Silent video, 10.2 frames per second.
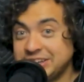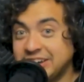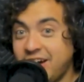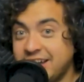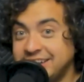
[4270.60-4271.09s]

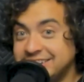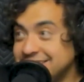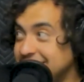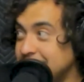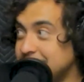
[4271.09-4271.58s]
god.
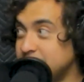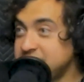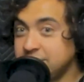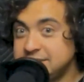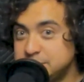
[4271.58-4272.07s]

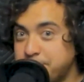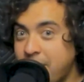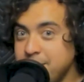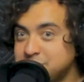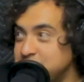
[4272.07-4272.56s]
What's all these
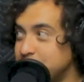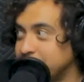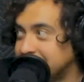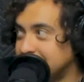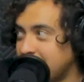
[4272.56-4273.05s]
bombs
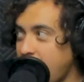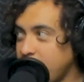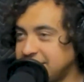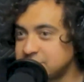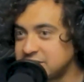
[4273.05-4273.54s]
doing?
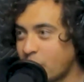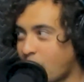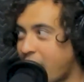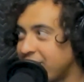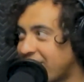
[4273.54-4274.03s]
Oh, it gives it a
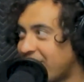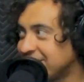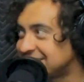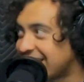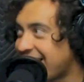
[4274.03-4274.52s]
wall the
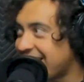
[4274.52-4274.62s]
whole time.